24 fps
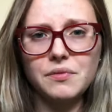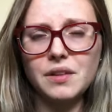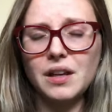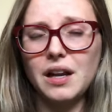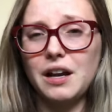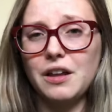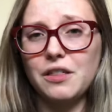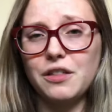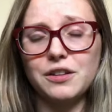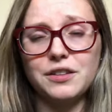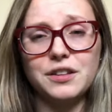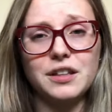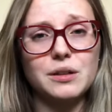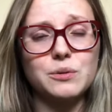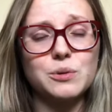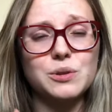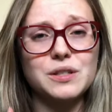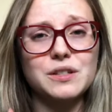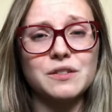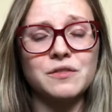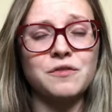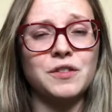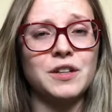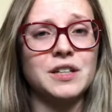I thought that it
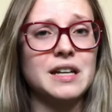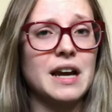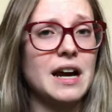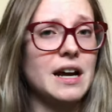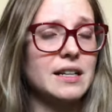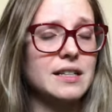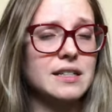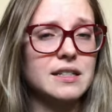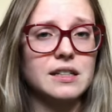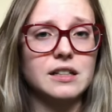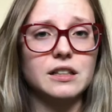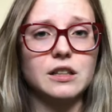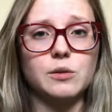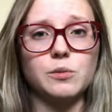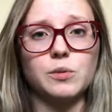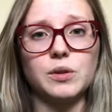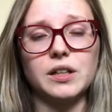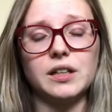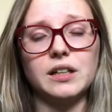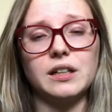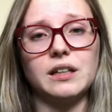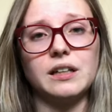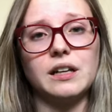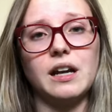was fantastically
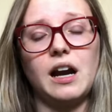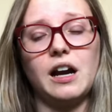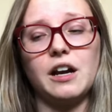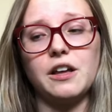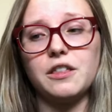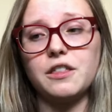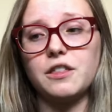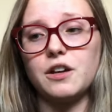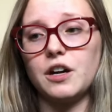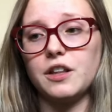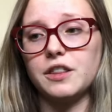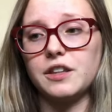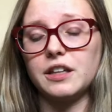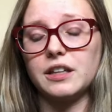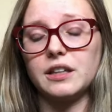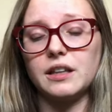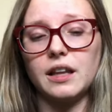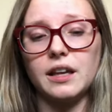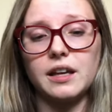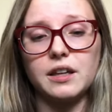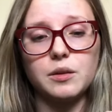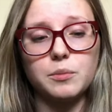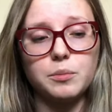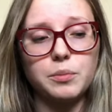written. I thought that
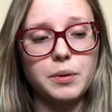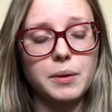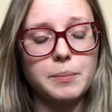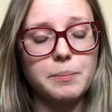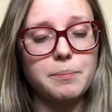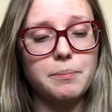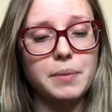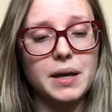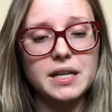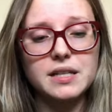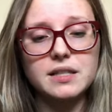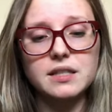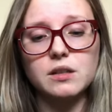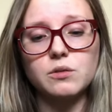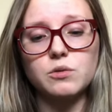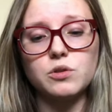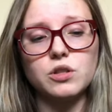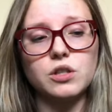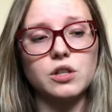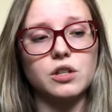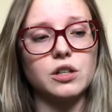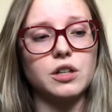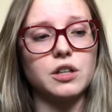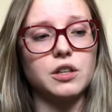like the pacing was
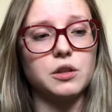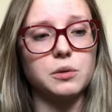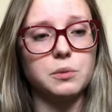good.